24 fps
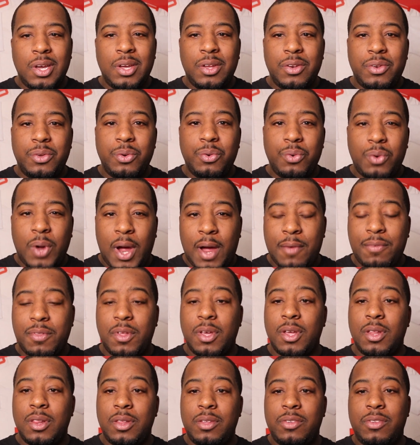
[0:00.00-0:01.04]
do have
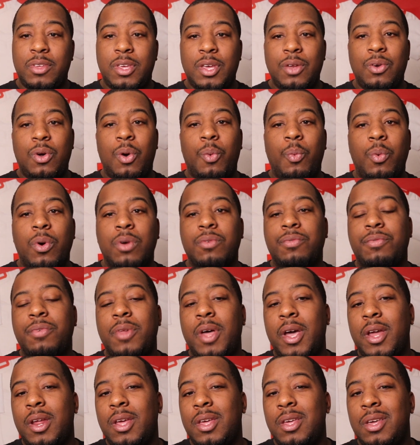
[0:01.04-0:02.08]
to at least get on one
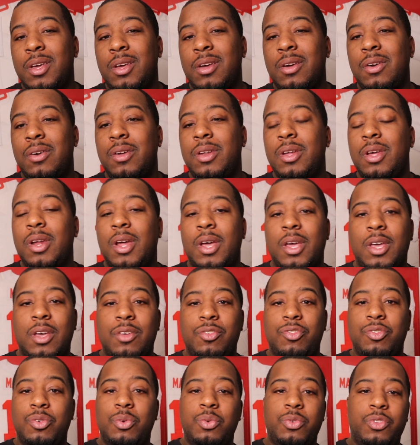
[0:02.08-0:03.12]
flight a year, and then I
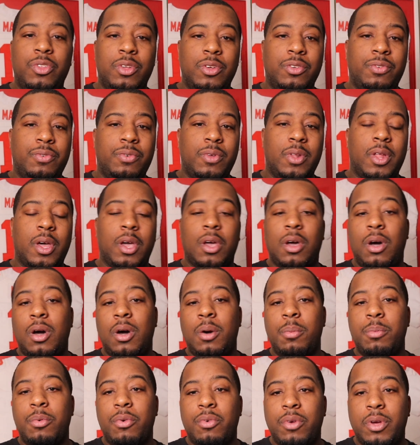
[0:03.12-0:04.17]
guess use this for like
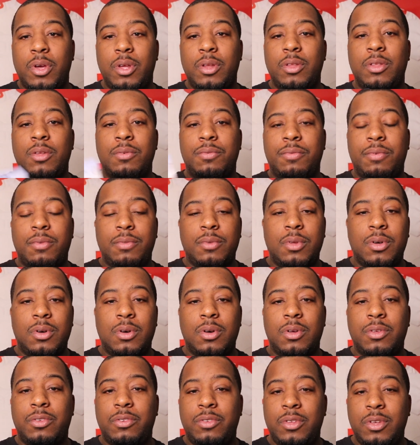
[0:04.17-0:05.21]
upgrade the
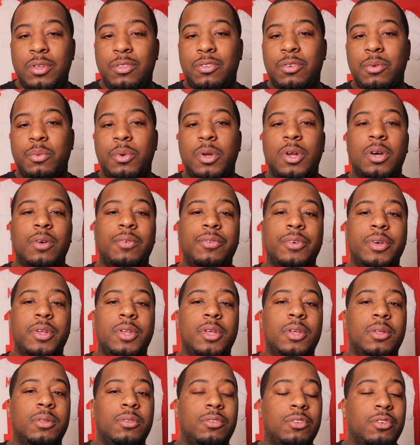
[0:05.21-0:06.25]
uh, seats or whatever, and
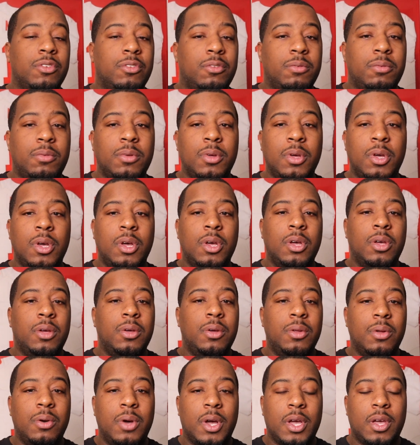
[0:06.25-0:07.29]
then just
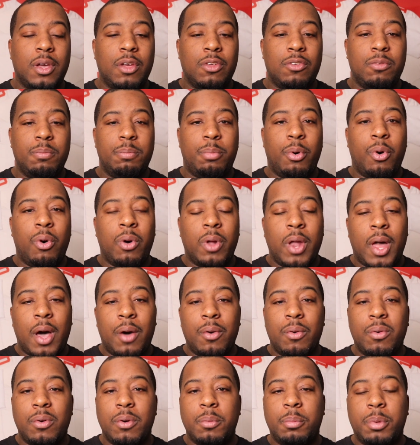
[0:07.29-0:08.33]
you know I guess ball
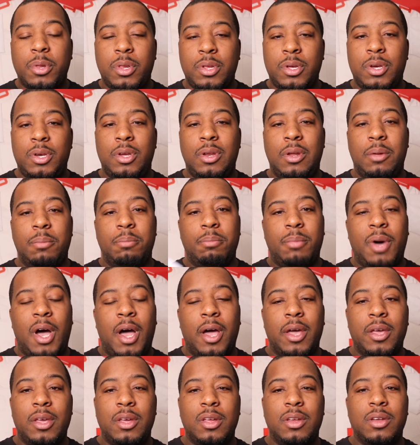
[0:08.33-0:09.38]
out on a plane and
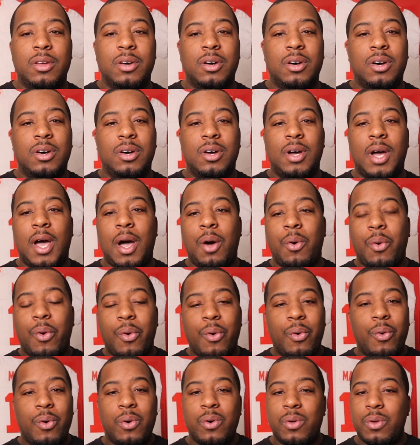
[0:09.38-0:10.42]
buying uh,
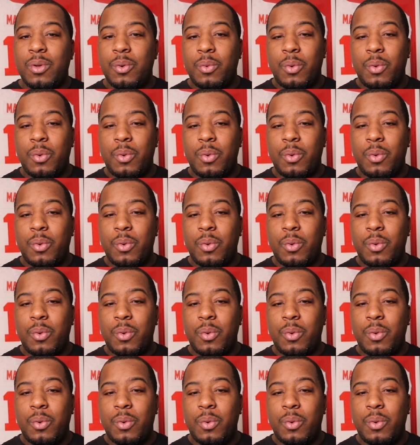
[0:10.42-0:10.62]
alcohol or